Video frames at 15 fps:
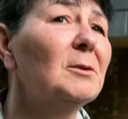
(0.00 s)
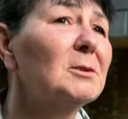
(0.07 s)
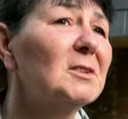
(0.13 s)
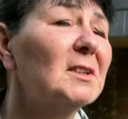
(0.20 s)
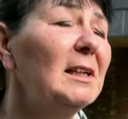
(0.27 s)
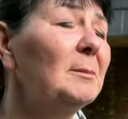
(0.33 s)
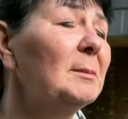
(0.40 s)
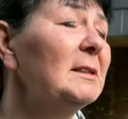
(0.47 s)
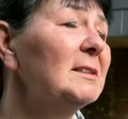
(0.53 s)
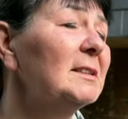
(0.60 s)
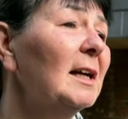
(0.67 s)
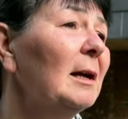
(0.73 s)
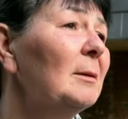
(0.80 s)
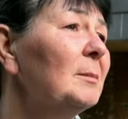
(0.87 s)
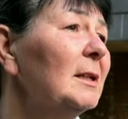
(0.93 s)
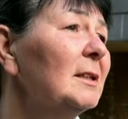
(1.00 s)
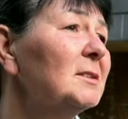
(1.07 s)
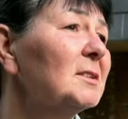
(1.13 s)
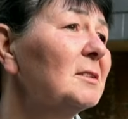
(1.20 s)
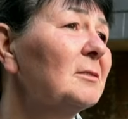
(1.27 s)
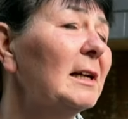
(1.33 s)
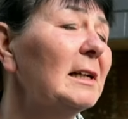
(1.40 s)
on sleeping
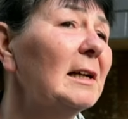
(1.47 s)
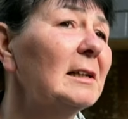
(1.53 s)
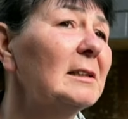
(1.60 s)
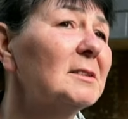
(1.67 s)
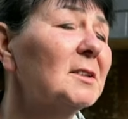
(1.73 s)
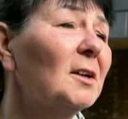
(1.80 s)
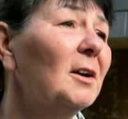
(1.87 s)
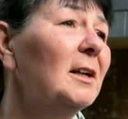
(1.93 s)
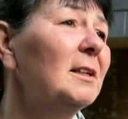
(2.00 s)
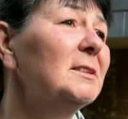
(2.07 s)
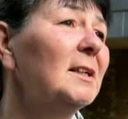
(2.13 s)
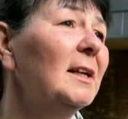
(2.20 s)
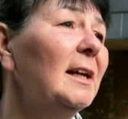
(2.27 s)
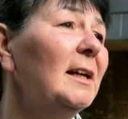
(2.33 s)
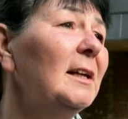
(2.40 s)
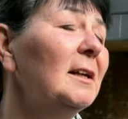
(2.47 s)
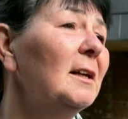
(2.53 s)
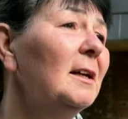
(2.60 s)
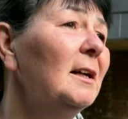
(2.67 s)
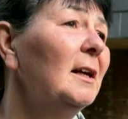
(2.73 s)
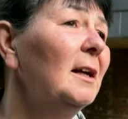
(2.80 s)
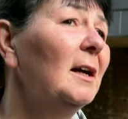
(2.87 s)
tablets, I've had anxiety.
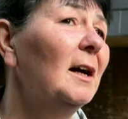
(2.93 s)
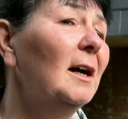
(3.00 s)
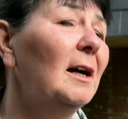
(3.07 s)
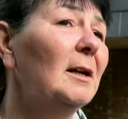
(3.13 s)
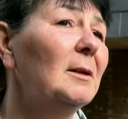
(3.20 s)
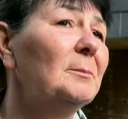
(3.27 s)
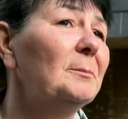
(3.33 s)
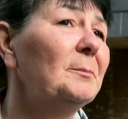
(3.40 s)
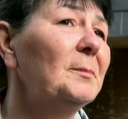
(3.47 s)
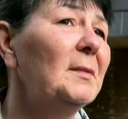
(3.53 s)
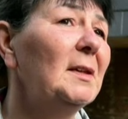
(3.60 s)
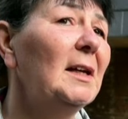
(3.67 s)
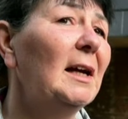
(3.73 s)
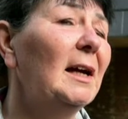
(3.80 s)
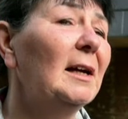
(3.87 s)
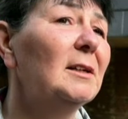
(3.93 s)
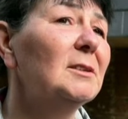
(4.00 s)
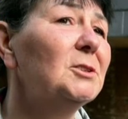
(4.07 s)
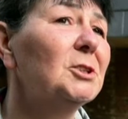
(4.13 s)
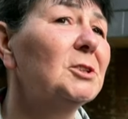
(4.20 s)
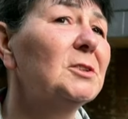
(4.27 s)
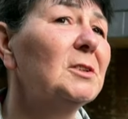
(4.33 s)
Um, yeah,
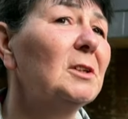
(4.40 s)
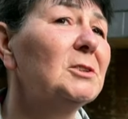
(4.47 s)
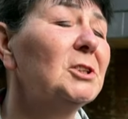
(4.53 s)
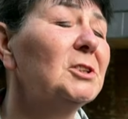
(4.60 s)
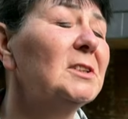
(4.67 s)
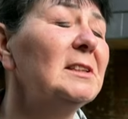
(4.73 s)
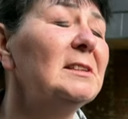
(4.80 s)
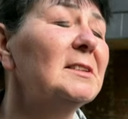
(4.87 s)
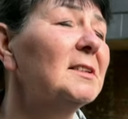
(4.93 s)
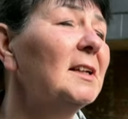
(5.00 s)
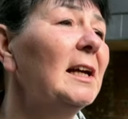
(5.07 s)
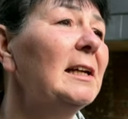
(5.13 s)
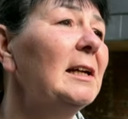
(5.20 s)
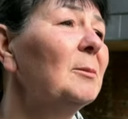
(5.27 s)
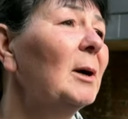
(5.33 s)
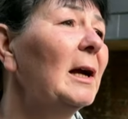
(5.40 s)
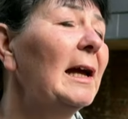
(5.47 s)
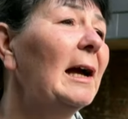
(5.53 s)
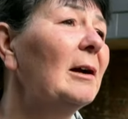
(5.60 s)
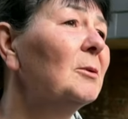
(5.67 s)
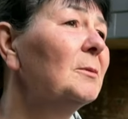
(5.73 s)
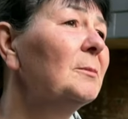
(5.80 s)
just I just didn't see any way
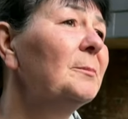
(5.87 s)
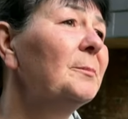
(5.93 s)
out.